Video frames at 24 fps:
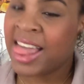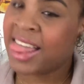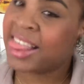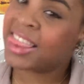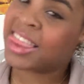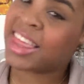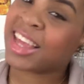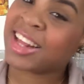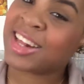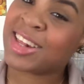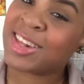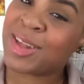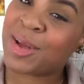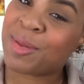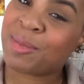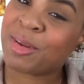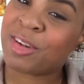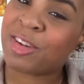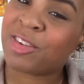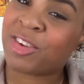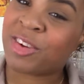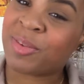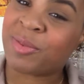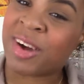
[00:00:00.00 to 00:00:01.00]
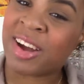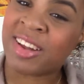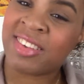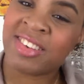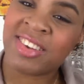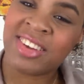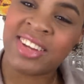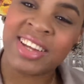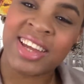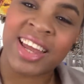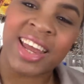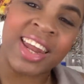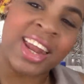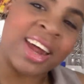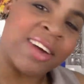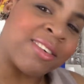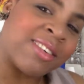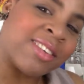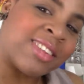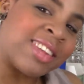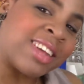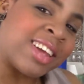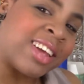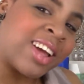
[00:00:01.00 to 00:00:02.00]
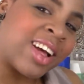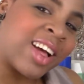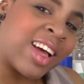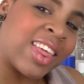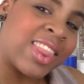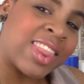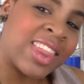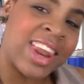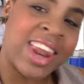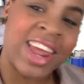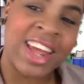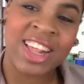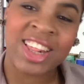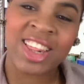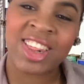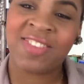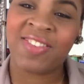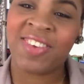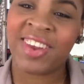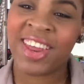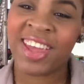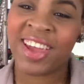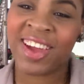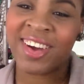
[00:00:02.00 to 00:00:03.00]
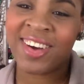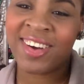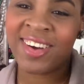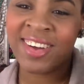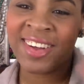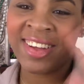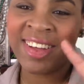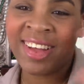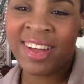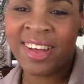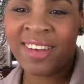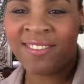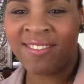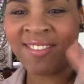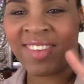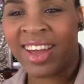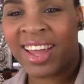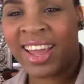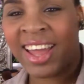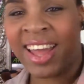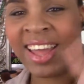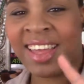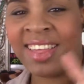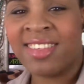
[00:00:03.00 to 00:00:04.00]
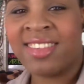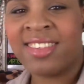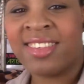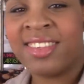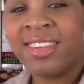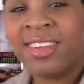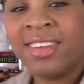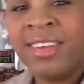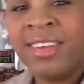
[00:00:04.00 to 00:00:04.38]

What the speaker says: Thanks so much for watching, and I will see y'all in the next video. Bye guys.